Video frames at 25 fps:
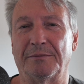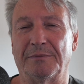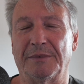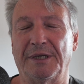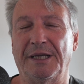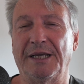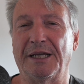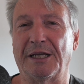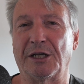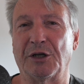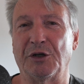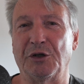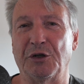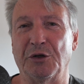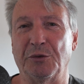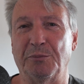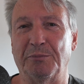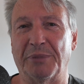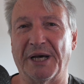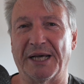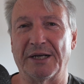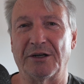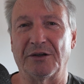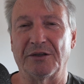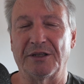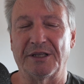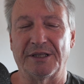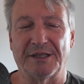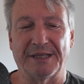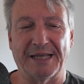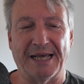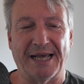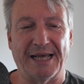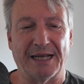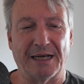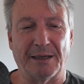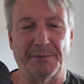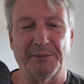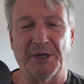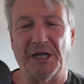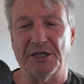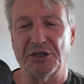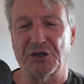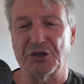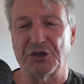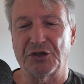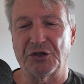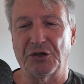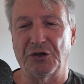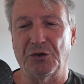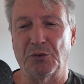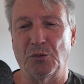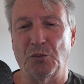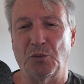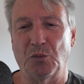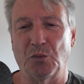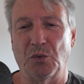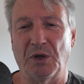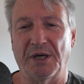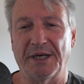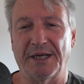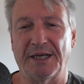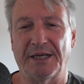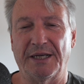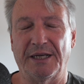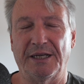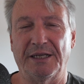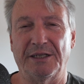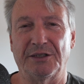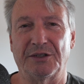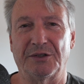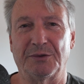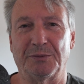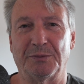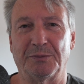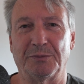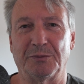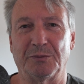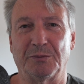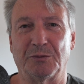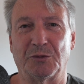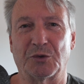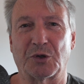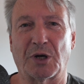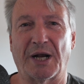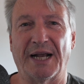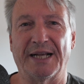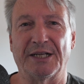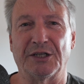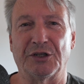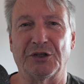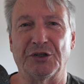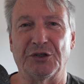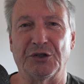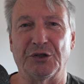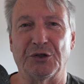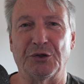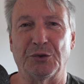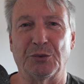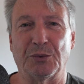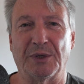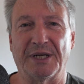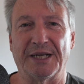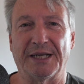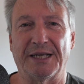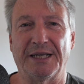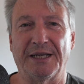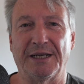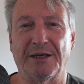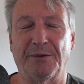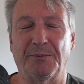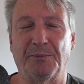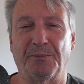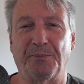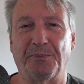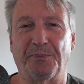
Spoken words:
he can do better than that. I'm not sure what he's trying to do when he